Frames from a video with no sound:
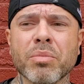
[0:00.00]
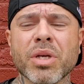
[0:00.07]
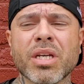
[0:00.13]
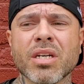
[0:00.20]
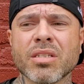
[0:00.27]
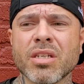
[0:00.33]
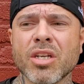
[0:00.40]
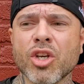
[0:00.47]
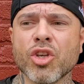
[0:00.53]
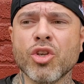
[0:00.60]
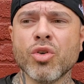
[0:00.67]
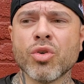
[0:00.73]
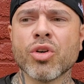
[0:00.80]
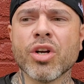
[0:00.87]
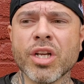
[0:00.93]
because
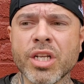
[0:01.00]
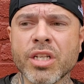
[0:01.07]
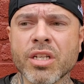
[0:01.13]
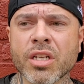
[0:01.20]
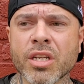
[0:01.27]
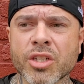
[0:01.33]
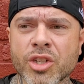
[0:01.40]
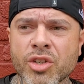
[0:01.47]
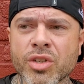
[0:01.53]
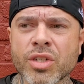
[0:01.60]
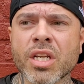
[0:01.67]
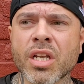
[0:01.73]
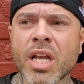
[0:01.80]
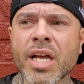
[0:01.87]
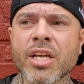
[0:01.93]
you're in
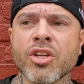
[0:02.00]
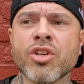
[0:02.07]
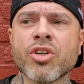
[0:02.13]
the light.